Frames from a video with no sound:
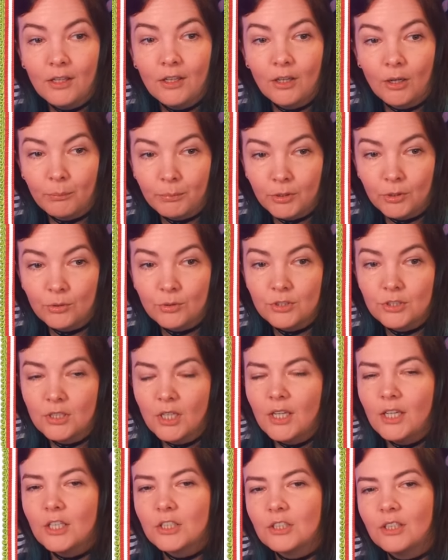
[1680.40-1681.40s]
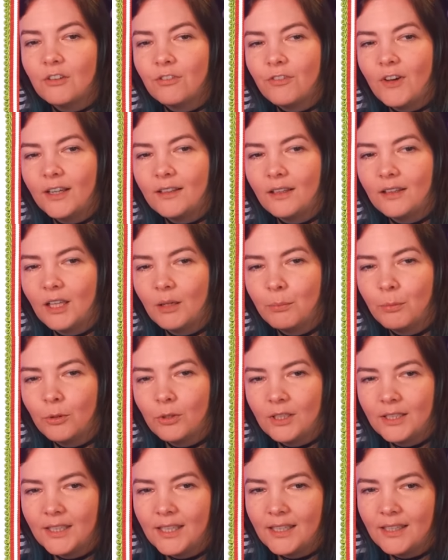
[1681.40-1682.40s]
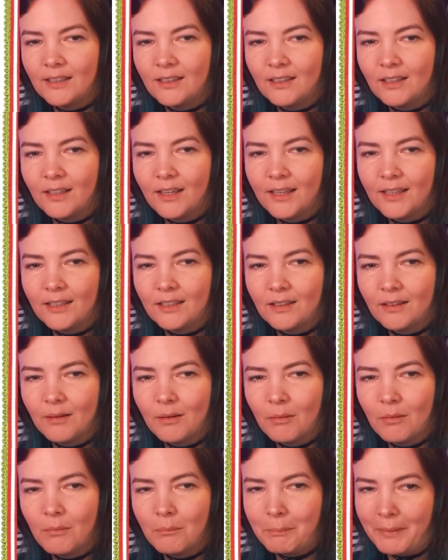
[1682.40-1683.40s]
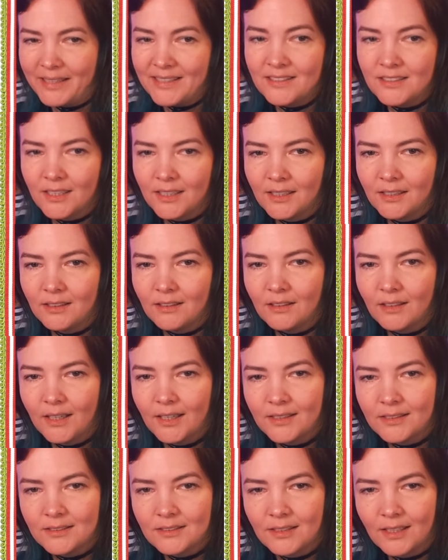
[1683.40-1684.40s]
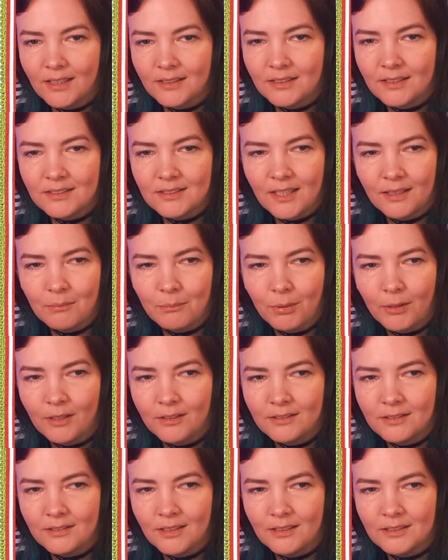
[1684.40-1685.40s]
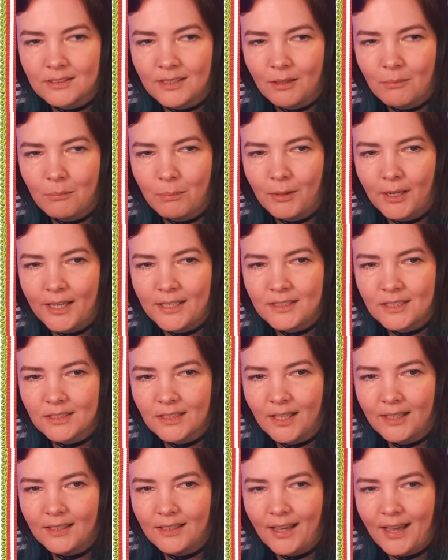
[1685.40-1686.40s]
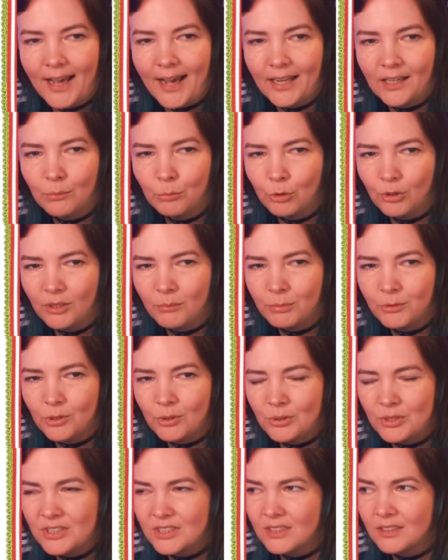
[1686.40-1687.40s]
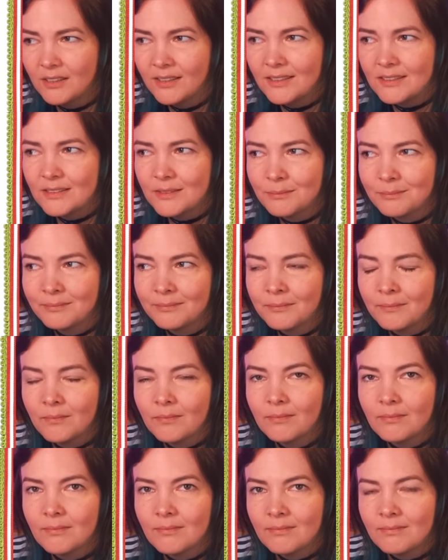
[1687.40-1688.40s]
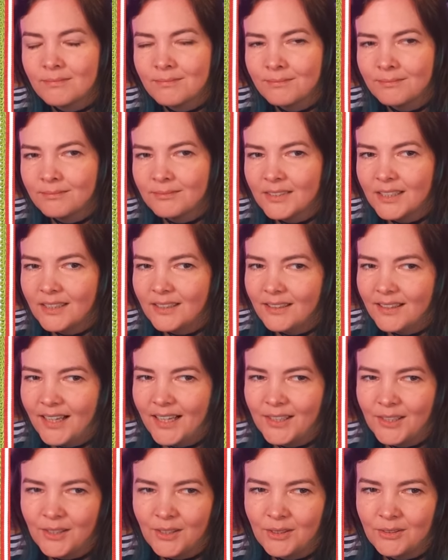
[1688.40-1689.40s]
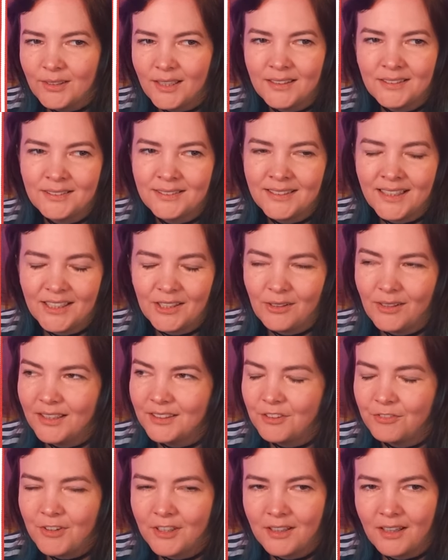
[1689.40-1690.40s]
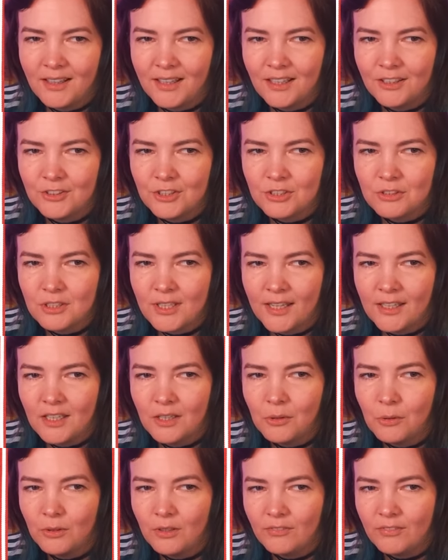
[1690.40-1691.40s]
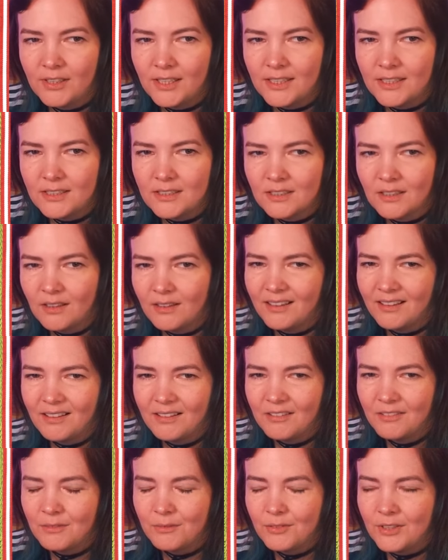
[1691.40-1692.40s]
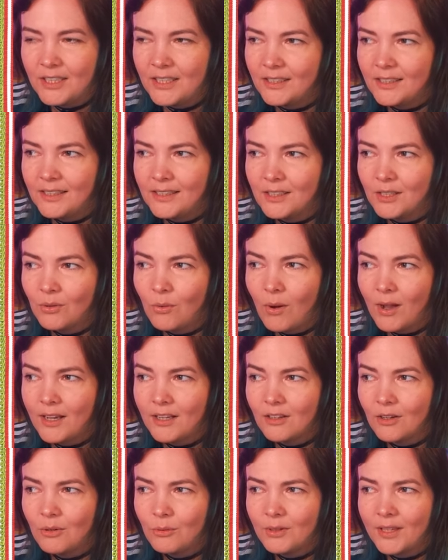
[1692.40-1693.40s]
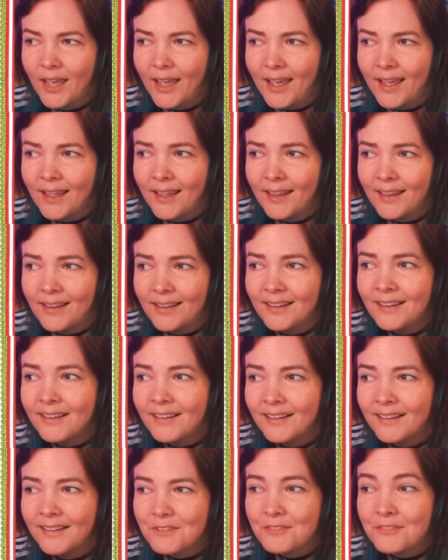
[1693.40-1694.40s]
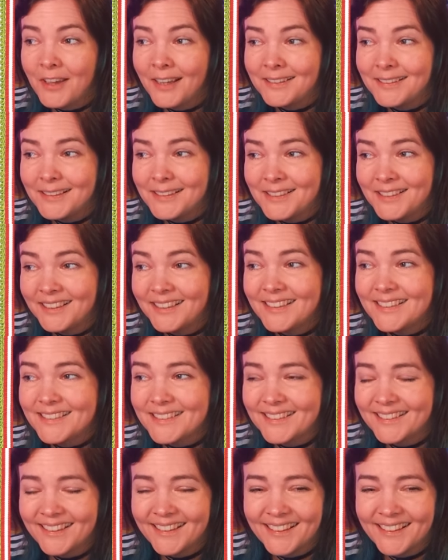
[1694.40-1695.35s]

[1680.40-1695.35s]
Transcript: abuse. So the fact that they're putting in like biting as at the same place as like animal abuse is, I don't know. I don't like the fact that they are just taking all of these really quite okay fetishes